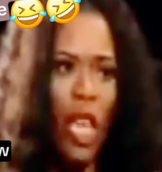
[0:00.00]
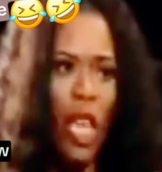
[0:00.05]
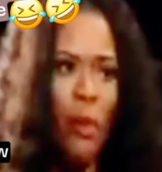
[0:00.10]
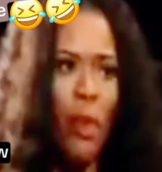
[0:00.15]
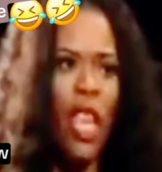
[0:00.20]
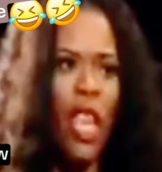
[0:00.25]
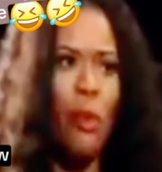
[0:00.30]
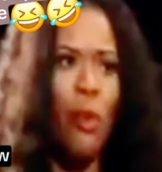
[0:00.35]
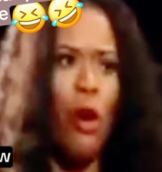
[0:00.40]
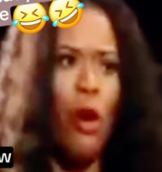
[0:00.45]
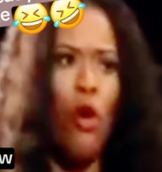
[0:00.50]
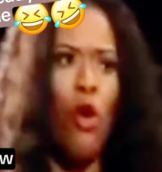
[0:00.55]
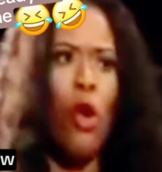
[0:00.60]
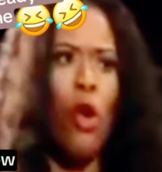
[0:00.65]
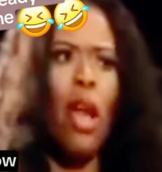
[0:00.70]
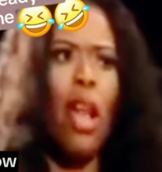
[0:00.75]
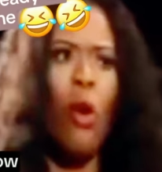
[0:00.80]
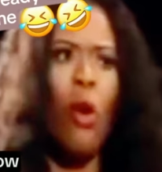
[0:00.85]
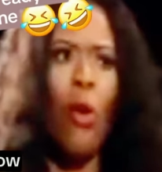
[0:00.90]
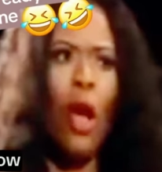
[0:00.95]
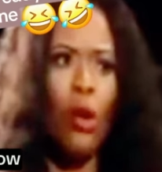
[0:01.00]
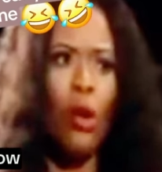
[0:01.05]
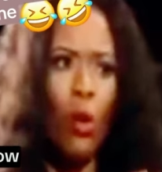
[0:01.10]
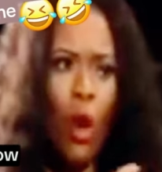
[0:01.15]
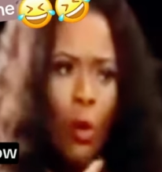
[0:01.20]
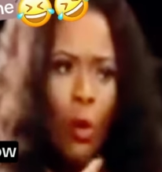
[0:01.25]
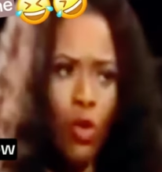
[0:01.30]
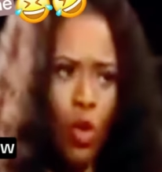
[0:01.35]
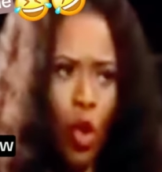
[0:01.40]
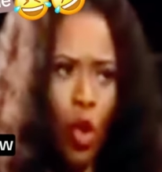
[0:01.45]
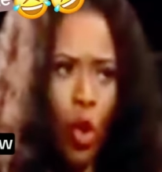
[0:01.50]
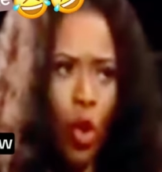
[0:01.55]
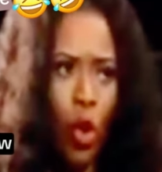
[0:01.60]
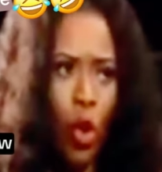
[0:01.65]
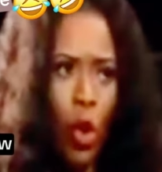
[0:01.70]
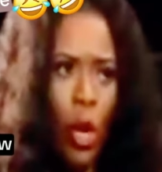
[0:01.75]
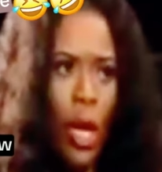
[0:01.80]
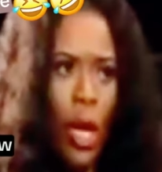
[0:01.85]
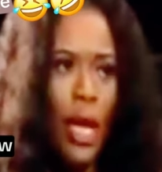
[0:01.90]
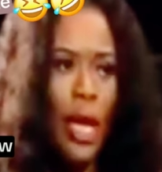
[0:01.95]
even if I call on that, while
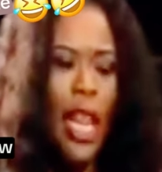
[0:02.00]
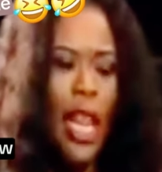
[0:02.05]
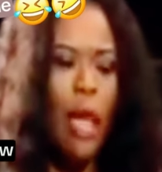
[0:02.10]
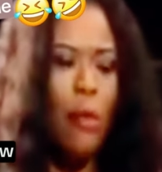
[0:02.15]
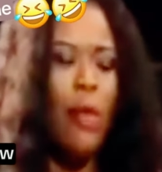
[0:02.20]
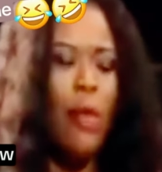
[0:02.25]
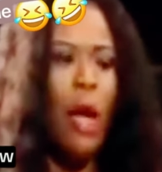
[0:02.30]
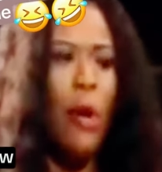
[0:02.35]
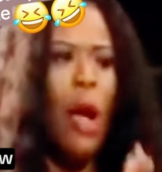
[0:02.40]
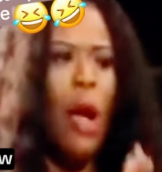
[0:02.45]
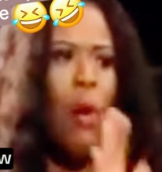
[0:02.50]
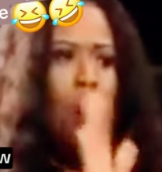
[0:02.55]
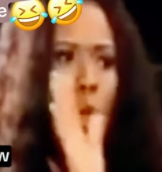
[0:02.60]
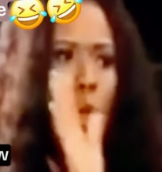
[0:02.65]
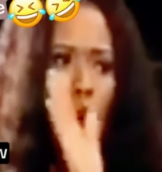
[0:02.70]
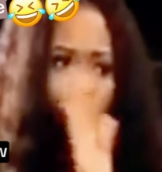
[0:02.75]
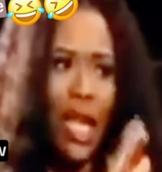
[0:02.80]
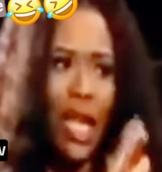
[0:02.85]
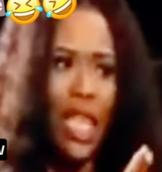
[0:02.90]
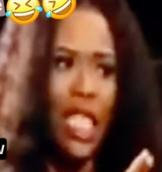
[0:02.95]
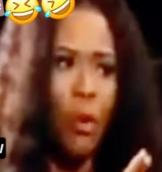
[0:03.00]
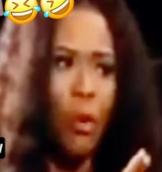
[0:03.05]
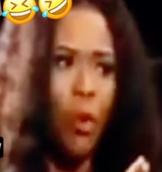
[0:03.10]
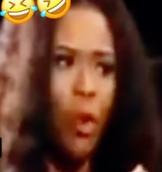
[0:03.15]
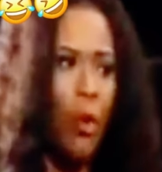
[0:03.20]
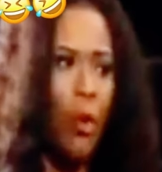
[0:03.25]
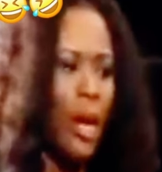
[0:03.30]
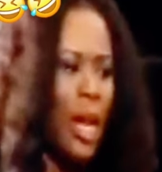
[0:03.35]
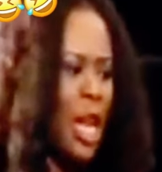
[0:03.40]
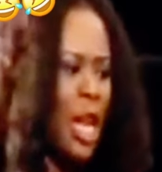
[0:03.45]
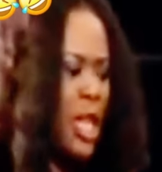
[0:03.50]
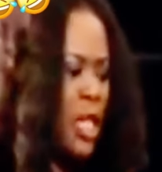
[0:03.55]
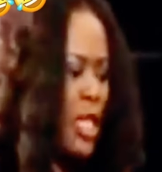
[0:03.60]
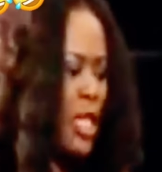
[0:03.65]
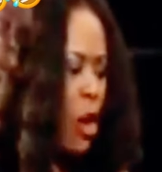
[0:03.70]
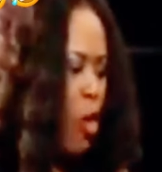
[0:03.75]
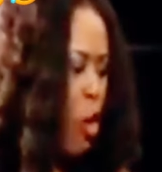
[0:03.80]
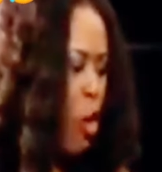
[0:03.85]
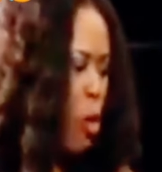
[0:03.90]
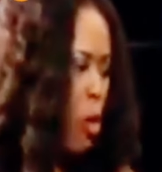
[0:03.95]
tall, maybe I want Bonnie Cassipo, but then it's
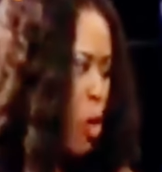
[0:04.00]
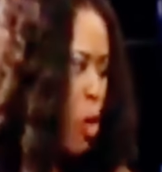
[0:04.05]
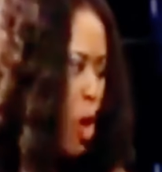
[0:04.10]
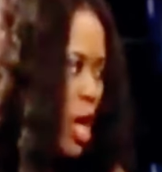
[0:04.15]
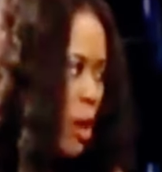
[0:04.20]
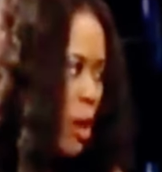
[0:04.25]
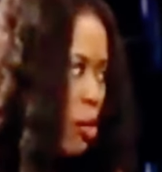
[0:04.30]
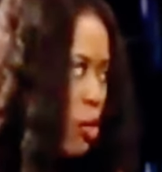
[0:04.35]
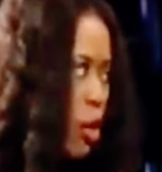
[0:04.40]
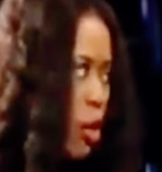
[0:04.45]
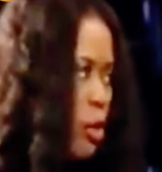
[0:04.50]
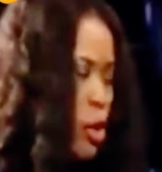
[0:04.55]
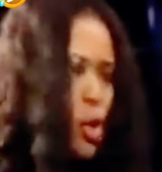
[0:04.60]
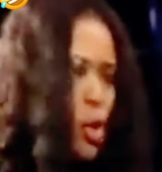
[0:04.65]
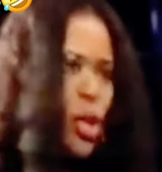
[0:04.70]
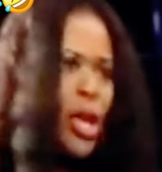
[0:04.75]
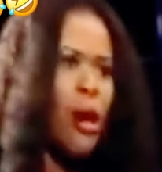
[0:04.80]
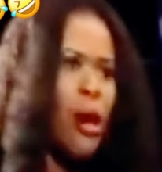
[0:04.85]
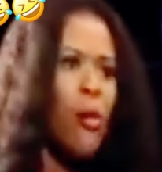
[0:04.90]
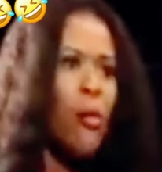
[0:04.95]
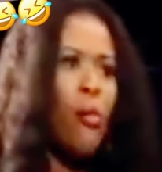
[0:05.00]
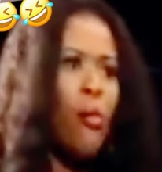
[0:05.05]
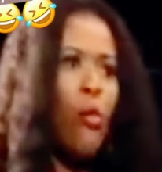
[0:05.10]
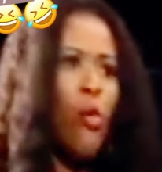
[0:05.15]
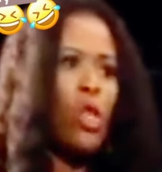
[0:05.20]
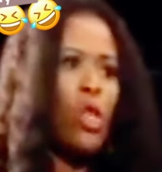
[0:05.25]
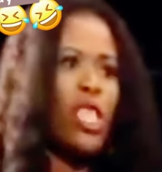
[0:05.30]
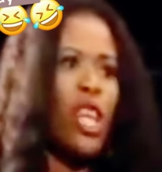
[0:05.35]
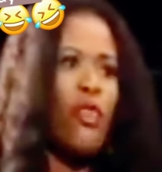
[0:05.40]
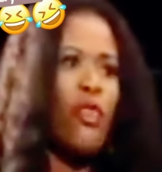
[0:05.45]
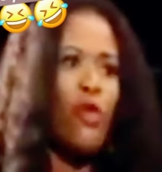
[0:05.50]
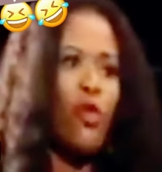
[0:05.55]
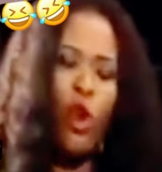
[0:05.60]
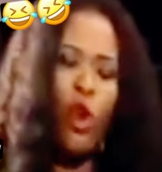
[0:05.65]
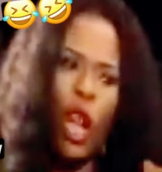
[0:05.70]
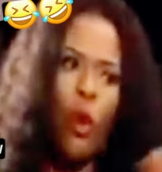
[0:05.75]
a cobo, a Bobby, so now, more genuine, you